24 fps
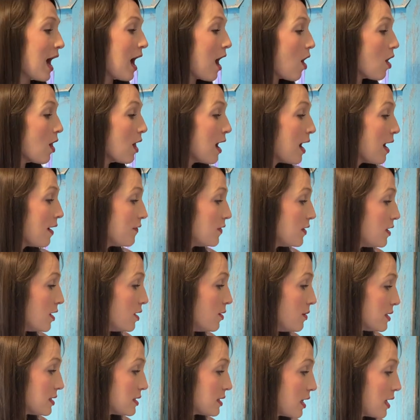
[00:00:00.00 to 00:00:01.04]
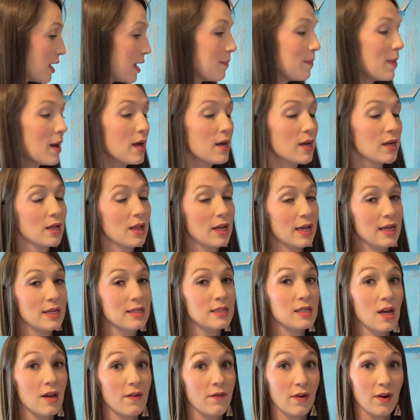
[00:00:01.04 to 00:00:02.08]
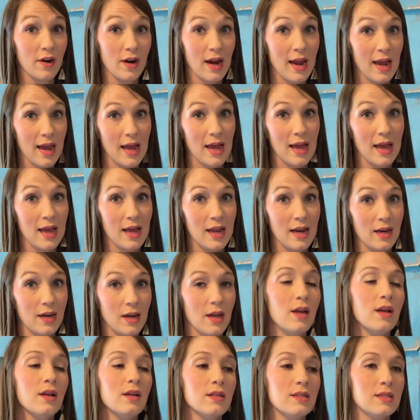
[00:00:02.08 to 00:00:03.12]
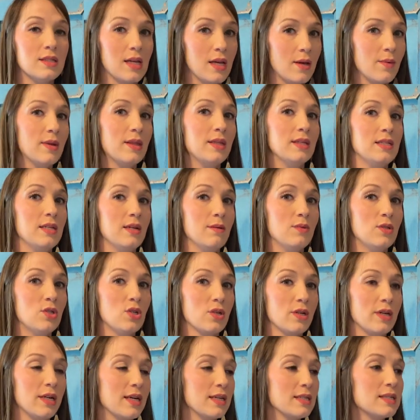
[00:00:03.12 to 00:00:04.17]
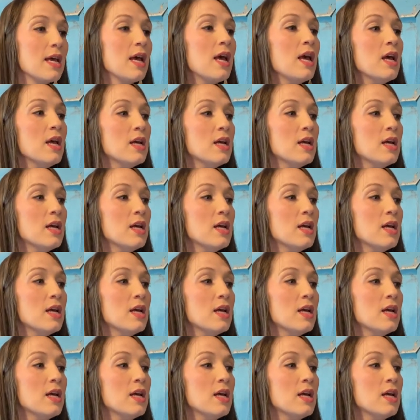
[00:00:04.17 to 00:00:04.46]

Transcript: all I have to do is glance, glance over and see what the temperature is.